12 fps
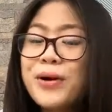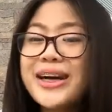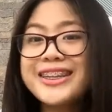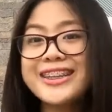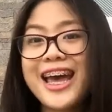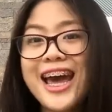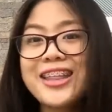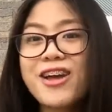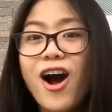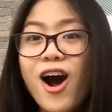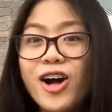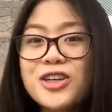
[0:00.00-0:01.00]
But
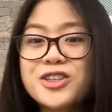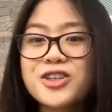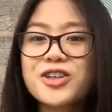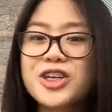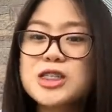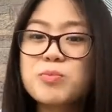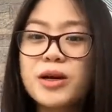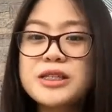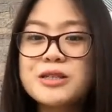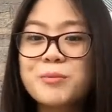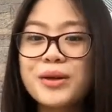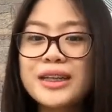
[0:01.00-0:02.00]
then also the
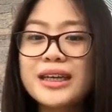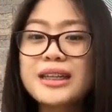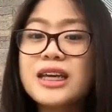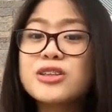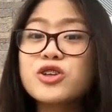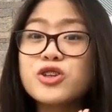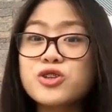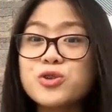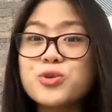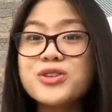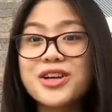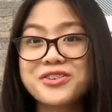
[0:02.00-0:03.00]
responsibility to
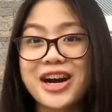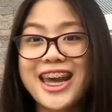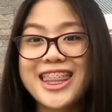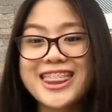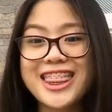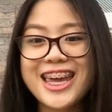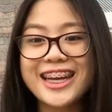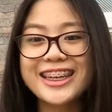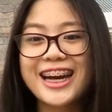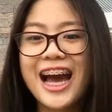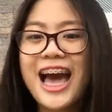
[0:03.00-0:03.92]
do the right thing.